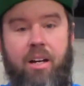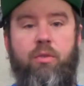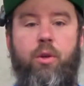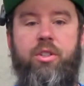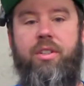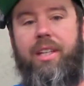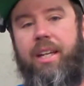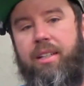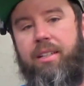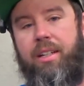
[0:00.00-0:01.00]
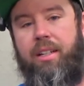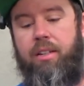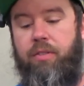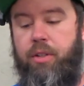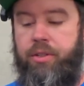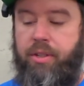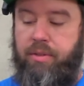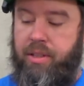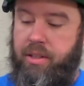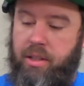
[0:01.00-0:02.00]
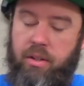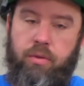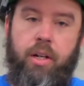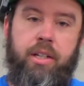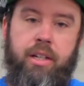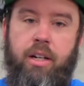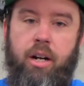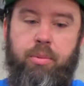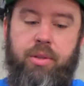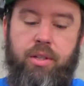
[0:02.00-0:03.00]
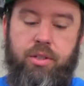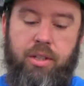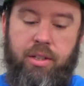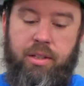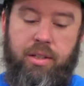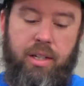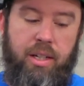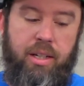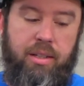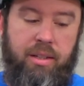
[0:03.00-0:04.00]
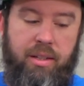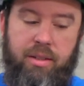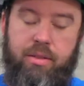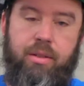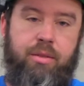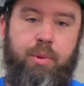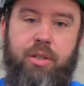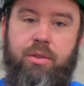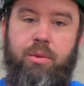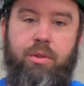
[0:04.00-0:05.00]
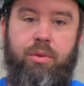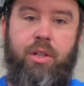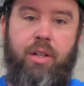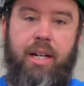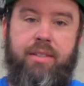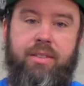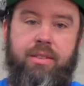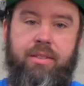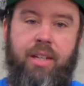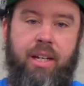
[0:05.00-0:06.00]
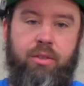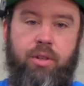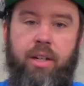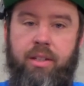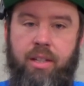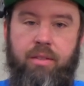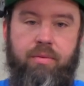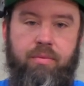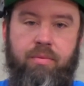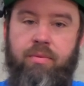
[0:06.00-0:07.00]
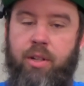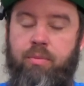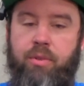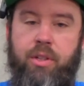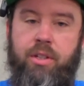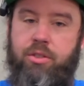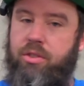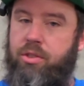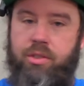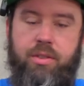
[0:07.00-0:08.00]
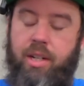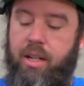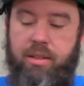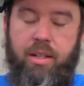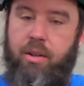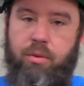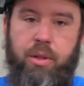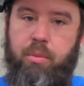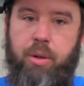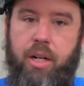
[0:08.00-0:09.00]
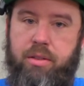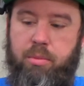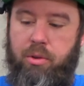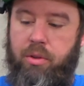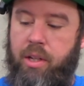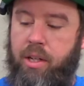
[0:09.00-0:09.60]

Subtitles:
Unfortunately, I didn't get any footage of it. Running a competition, especially with 3 classes, and trying to get film footage is just not really possible.